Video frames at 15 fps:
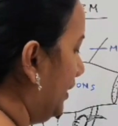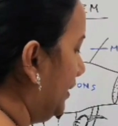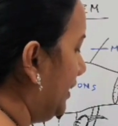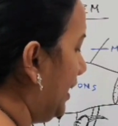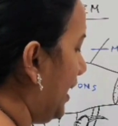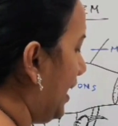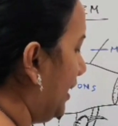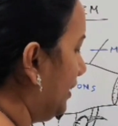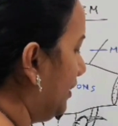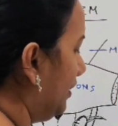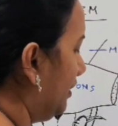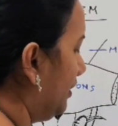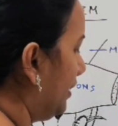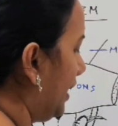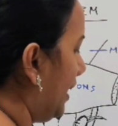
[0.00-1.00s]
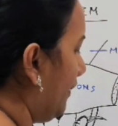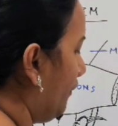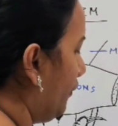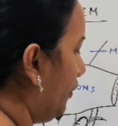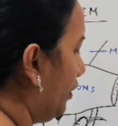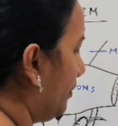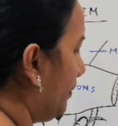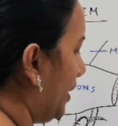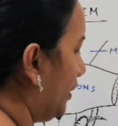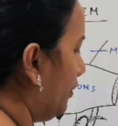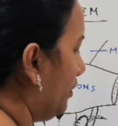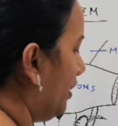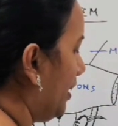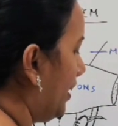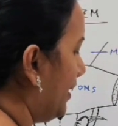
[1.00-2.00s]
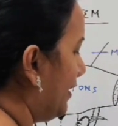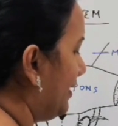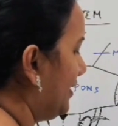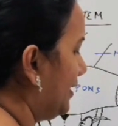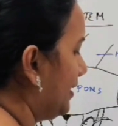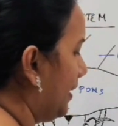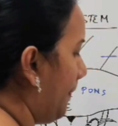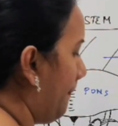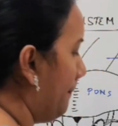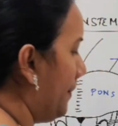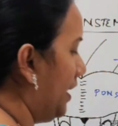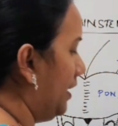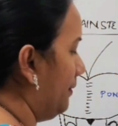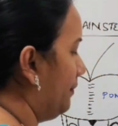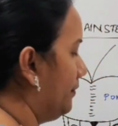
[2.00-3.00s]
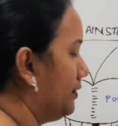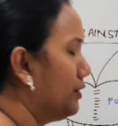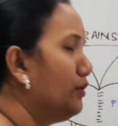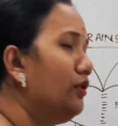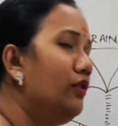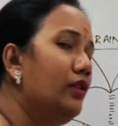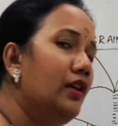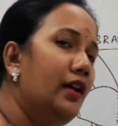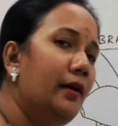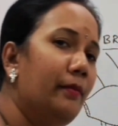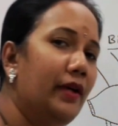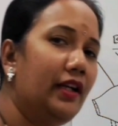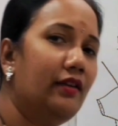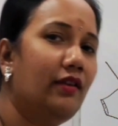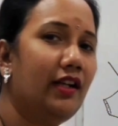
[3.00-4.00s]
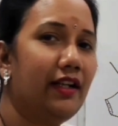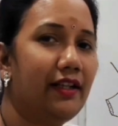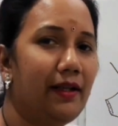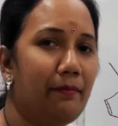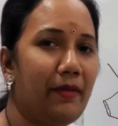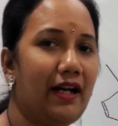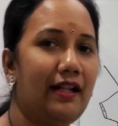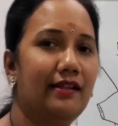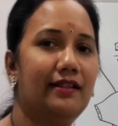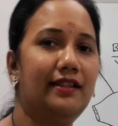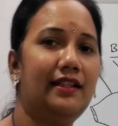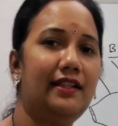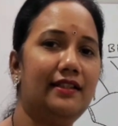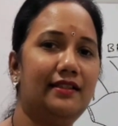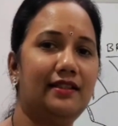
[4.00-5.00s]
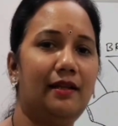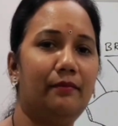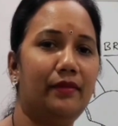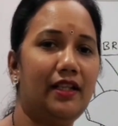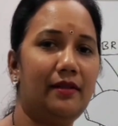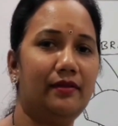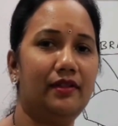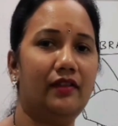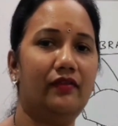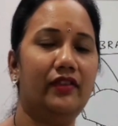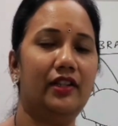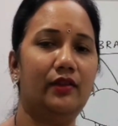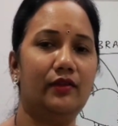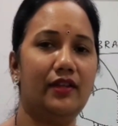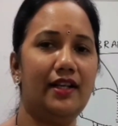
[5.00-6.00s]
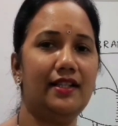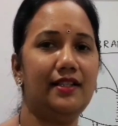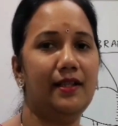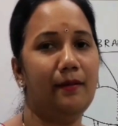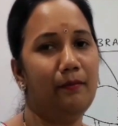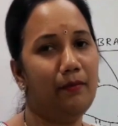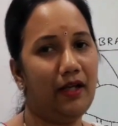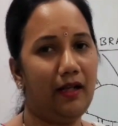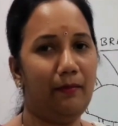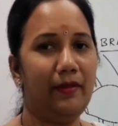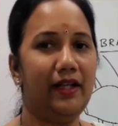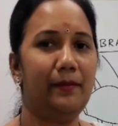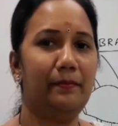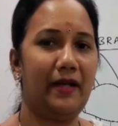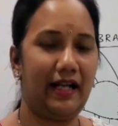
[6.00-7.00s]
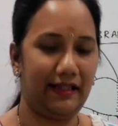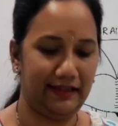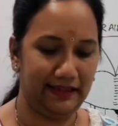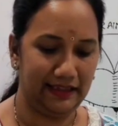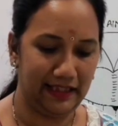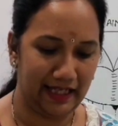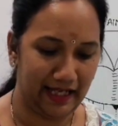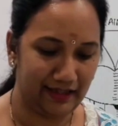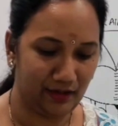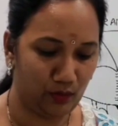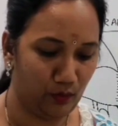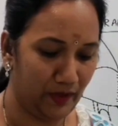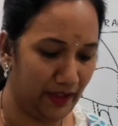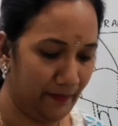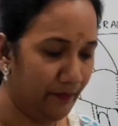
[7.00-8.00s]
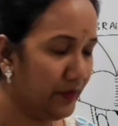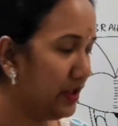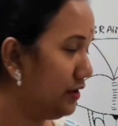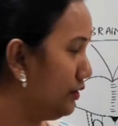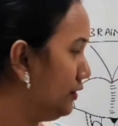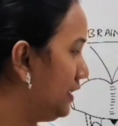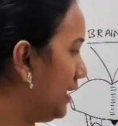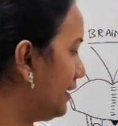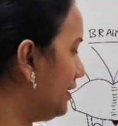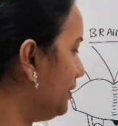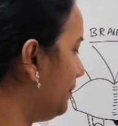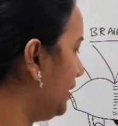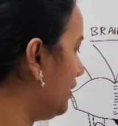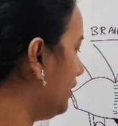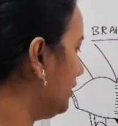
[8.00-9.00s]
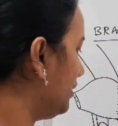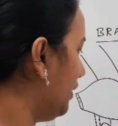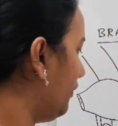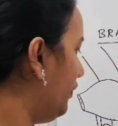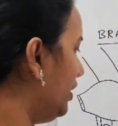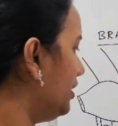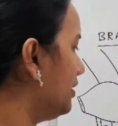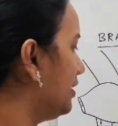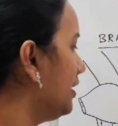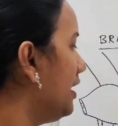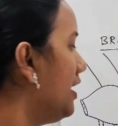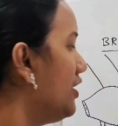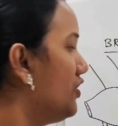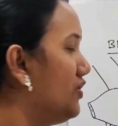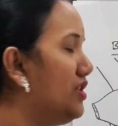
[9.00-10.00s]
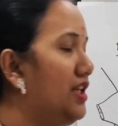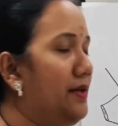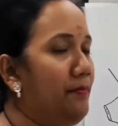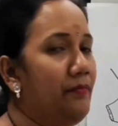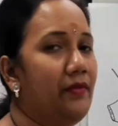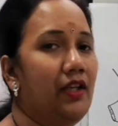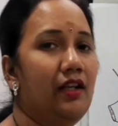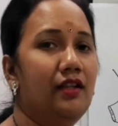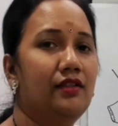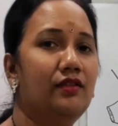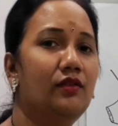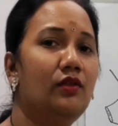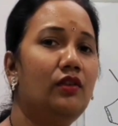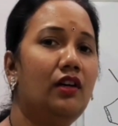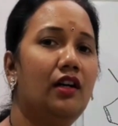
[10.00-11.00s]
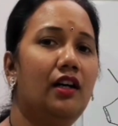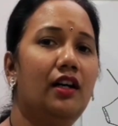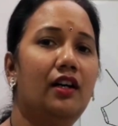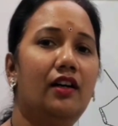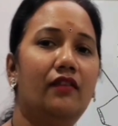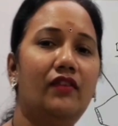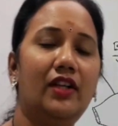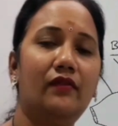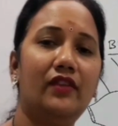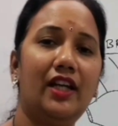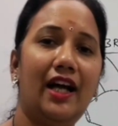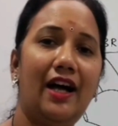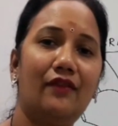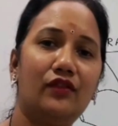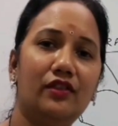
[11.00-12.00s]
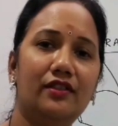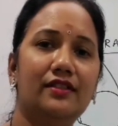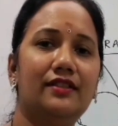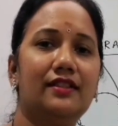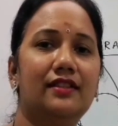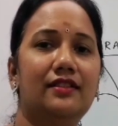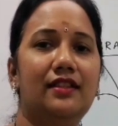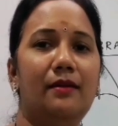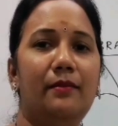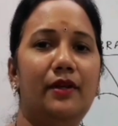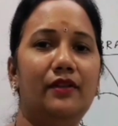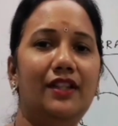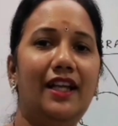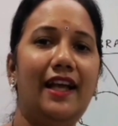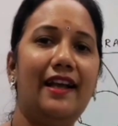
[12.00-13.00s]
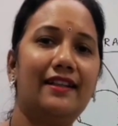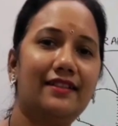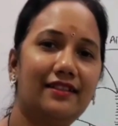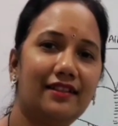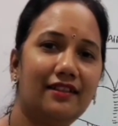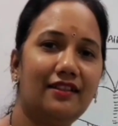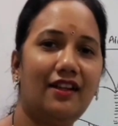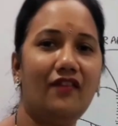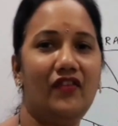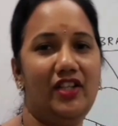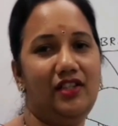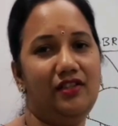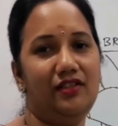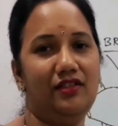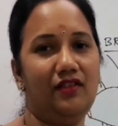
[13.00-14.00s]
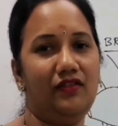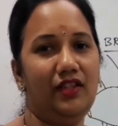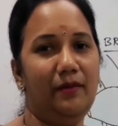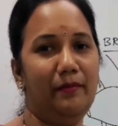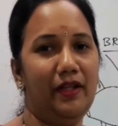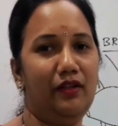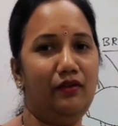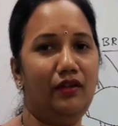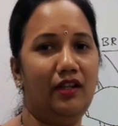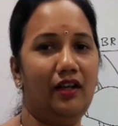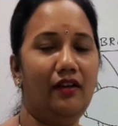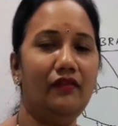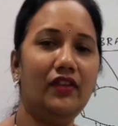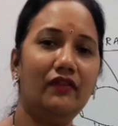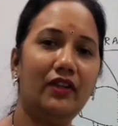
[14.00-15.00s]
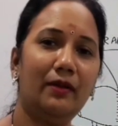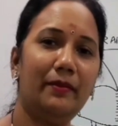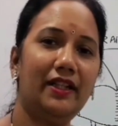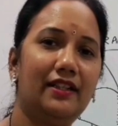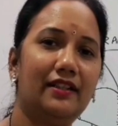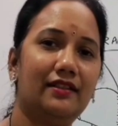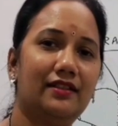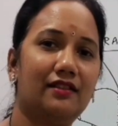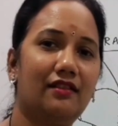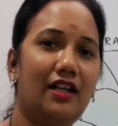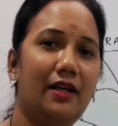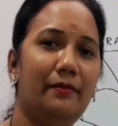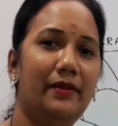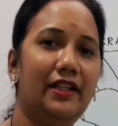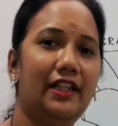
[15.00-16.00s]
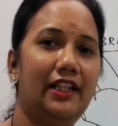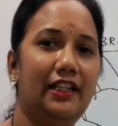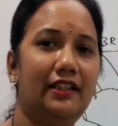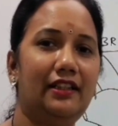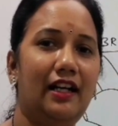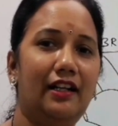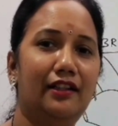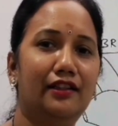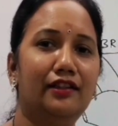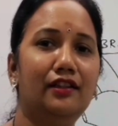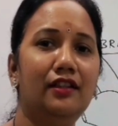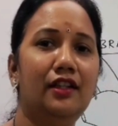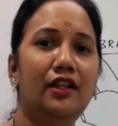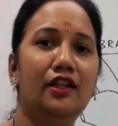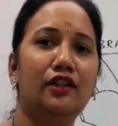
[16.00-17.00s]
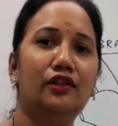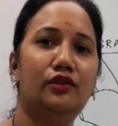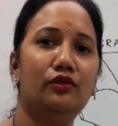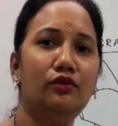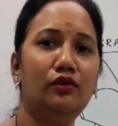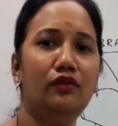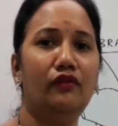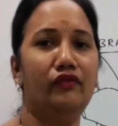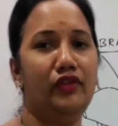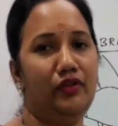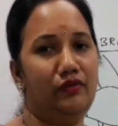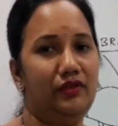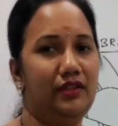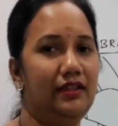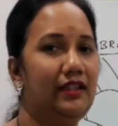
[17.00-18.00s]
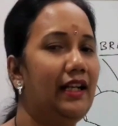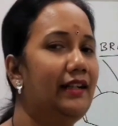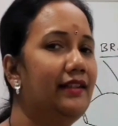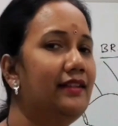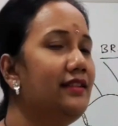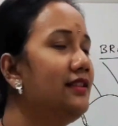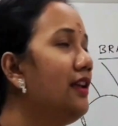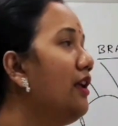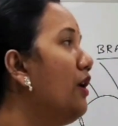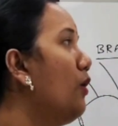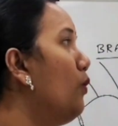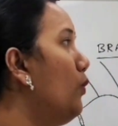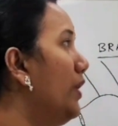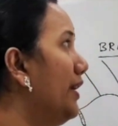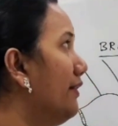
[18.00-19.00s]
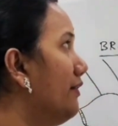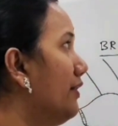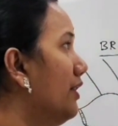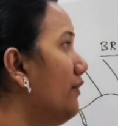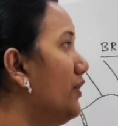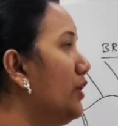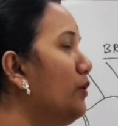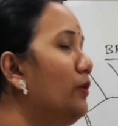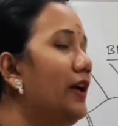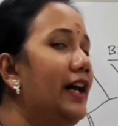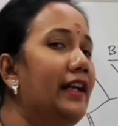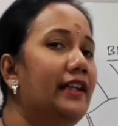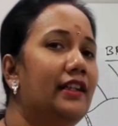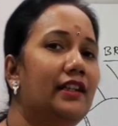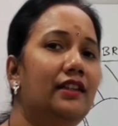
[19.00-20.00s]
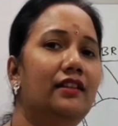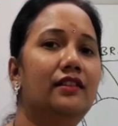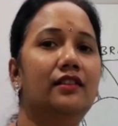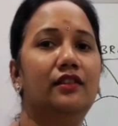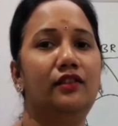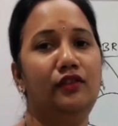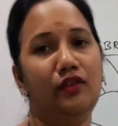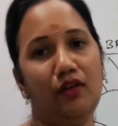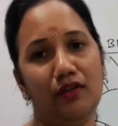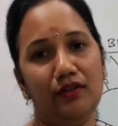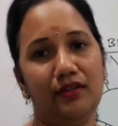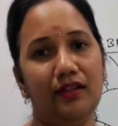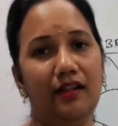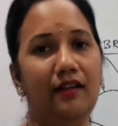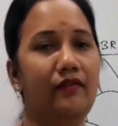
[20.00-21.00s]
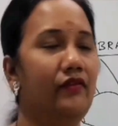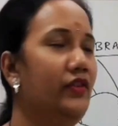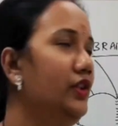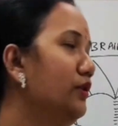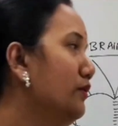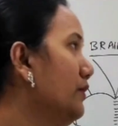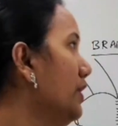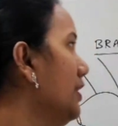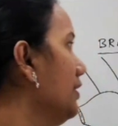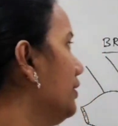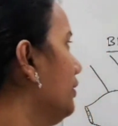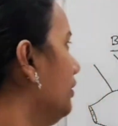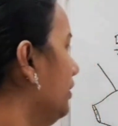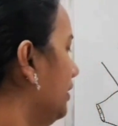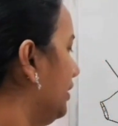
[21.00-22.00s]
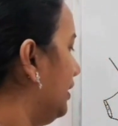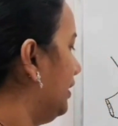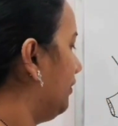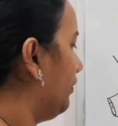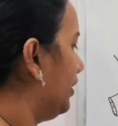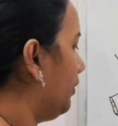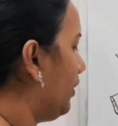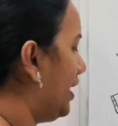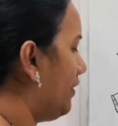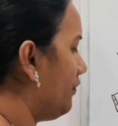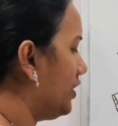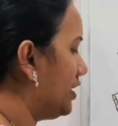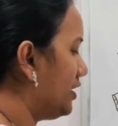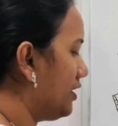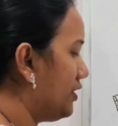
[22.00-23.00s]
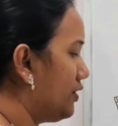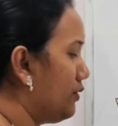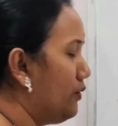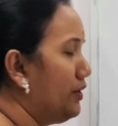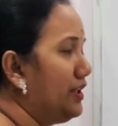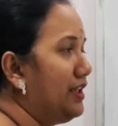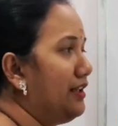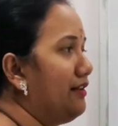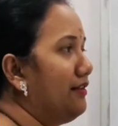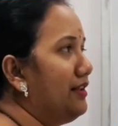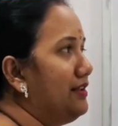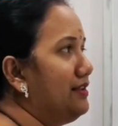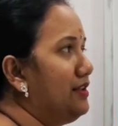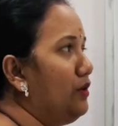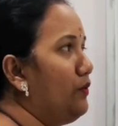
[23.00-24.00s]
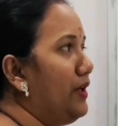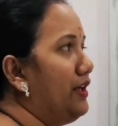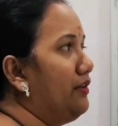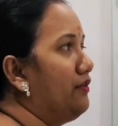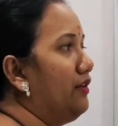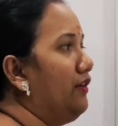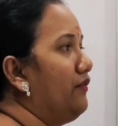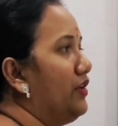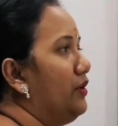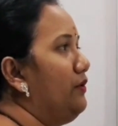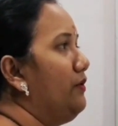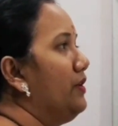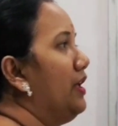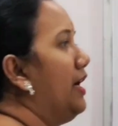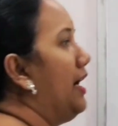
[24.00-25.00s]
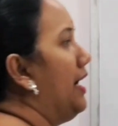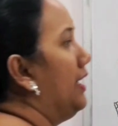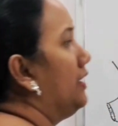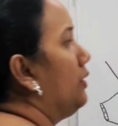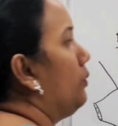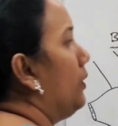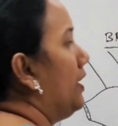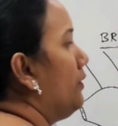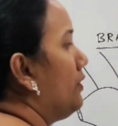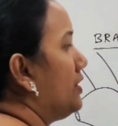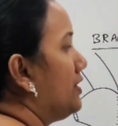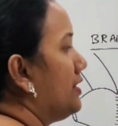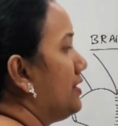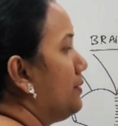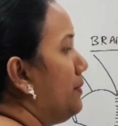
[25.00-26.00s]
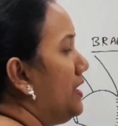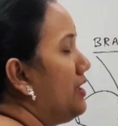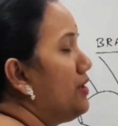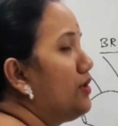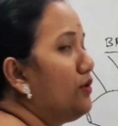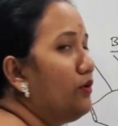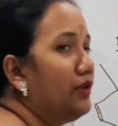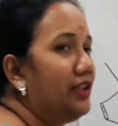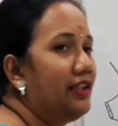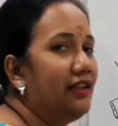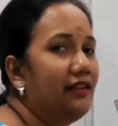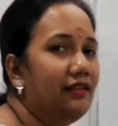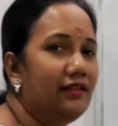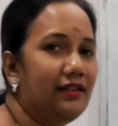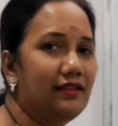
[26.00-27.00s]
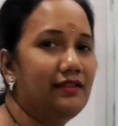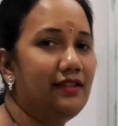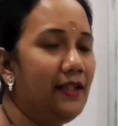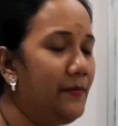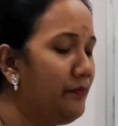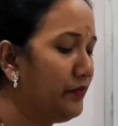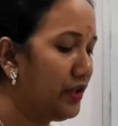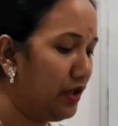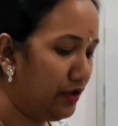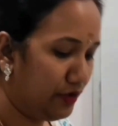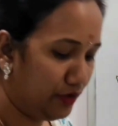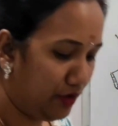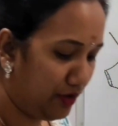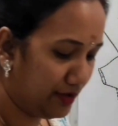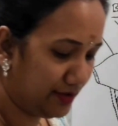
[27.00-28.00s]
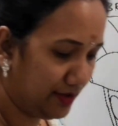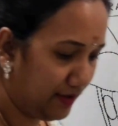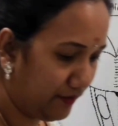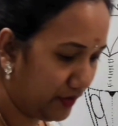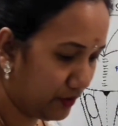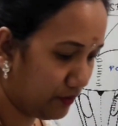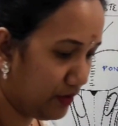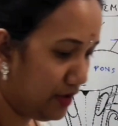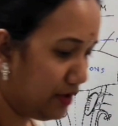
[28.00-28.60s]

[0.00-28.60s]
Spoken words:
The other name for medulla is bulb. So medullary palsy is sometimes referred to as bulbar palsy as well. So that is because of its shape. So when we have to discuss about the external features of the medulla, we will describing it under two views, that is ventral view and a dorsal view. So the one which is shown here is the ventral view, and the one which is being shown here is the dorsal view.